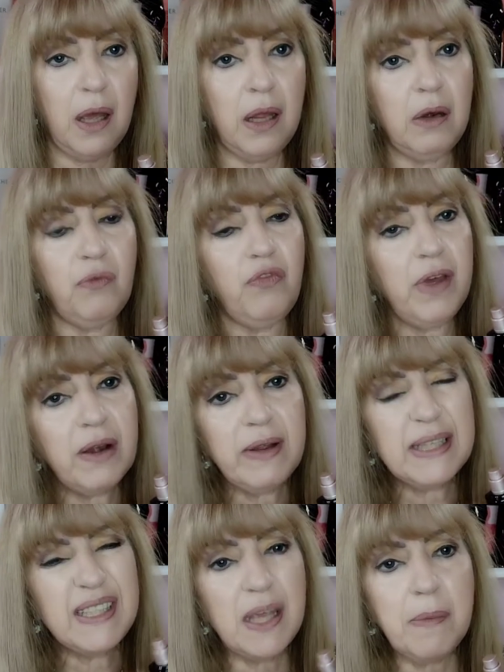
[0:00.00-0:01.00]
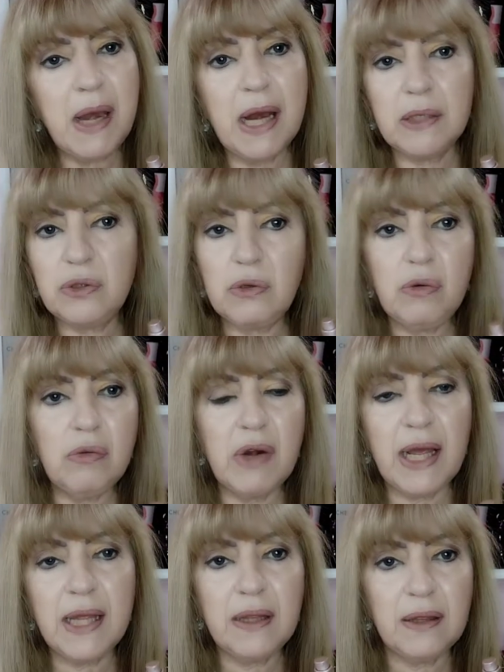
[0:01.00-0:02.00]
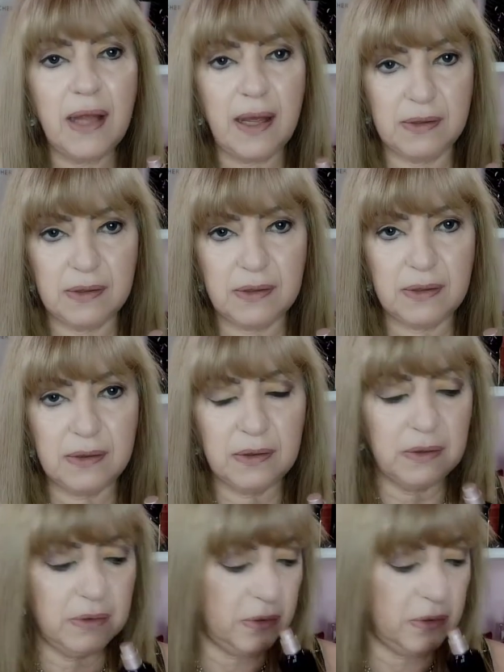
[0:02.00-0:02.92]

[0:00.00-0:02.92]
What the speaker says: and very similar to Luna Intense,